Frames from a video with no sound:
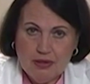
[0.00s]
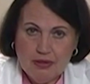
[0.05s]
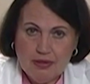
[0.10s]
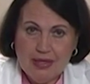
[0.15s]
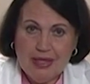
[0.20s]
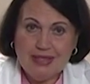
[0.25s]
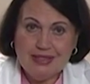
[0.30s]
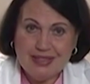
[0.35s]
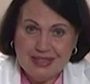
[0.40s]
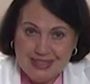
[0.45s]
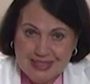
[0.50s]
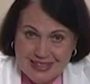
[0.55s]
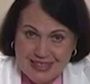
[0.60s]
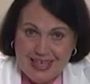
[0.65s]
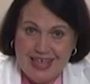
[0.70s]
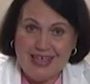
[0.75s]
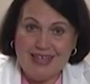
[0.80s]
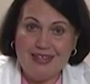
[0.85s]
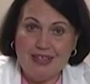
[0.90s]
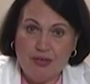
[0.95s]
That's
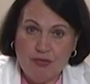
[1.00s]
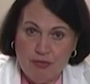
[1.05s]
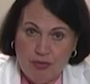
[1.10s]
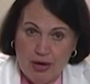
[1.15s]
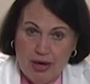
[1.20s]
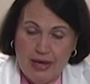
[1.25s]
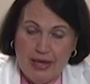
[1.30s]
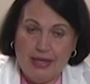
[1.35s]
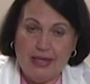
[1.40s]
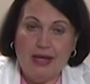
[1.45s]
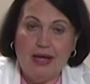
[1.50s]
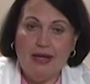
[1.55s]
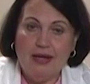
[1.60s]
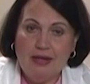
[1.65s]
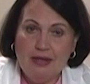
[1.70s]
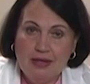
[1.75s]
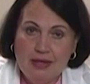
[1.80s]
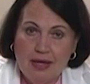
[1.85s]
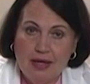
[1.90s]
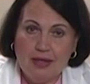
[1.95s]
exactly right.
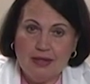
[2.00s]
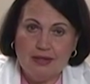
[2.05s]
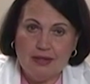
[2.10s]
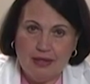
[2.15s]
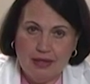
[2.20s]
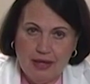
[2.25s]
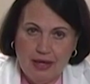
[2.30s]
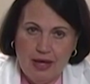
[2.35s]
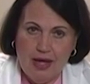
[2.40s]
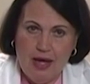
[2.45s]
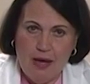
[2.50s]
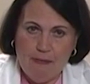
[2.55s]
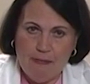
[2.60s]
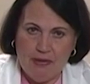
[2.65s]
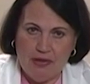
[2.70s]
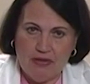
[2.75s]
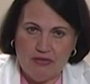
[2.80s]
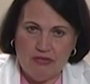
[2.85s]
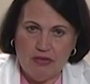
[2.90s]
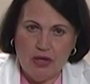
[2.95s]
Nothing
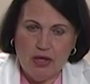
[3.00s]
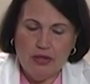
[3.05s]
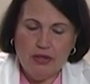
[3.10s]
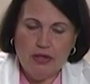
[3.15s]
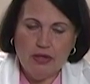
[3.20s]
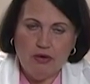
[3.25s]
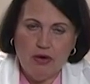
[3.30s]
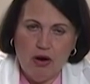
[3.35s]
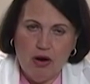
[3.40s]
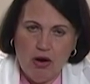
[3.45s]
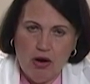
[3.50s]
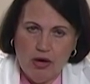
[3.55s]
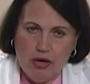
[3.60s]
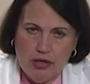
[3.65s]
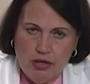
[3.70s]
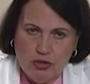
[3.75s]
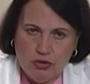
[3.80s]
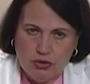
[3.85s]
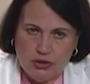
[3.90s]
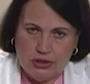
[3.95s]
happens. There are
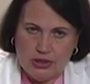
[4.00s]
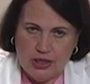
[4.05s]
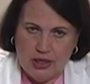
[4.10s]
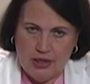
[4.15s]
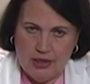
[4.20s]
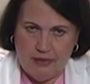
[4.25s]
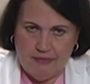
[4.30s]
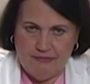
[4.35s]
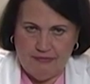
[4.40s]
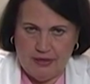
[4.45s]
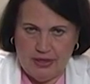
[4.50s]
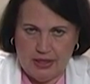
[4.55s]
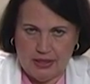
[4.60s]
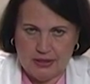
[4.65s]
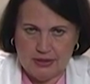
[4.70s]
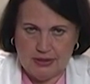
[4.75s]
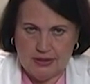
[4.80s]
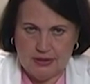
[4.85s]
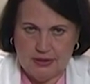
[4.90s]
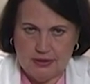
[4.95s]
no side
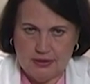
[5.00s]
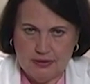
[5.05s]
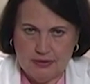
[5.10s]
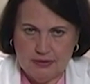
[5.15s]
effects.